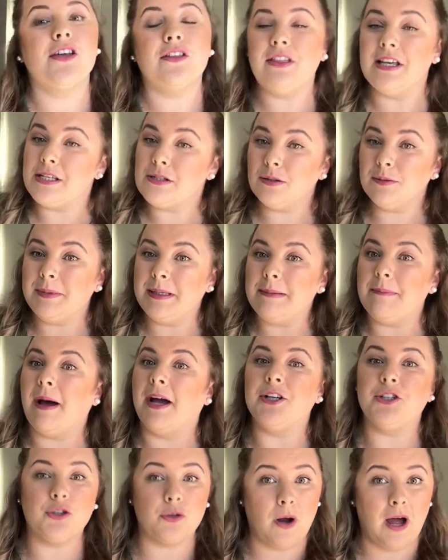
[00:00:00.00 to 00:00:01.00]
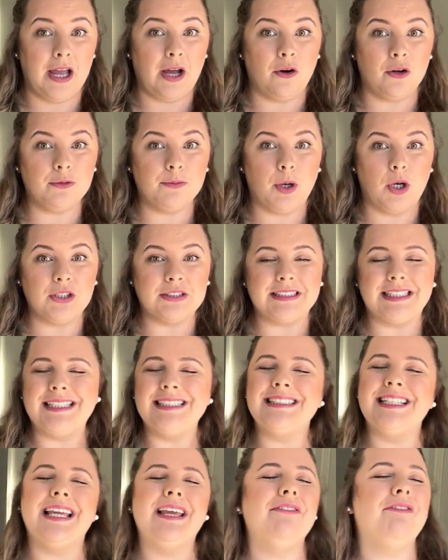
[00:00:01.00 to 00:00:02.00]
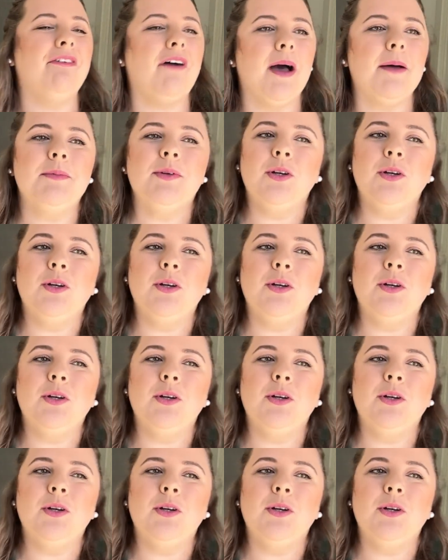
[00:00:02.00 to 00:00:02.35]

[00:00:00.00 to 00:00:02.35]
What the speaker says: this will be my try-on basket if I'm